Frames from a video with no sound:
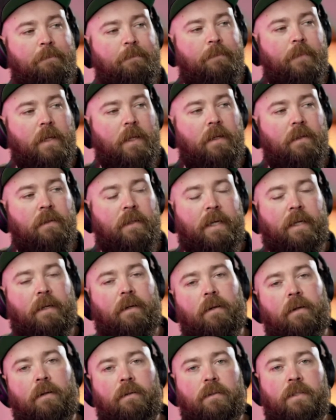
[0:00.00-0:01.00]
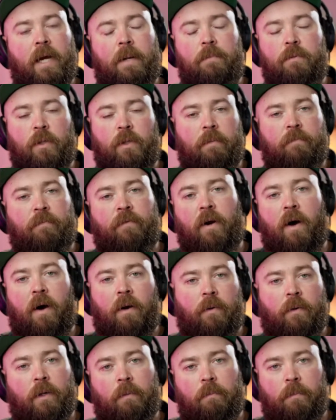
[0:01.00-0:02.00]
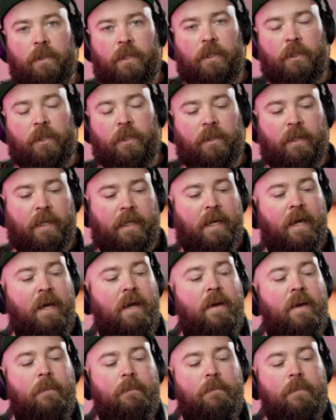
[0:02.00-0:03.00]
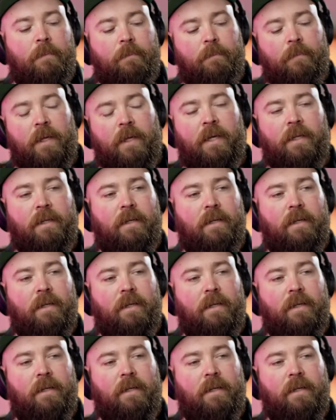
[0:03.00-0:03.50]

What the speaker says: like TypeScript for auto completion. Like it.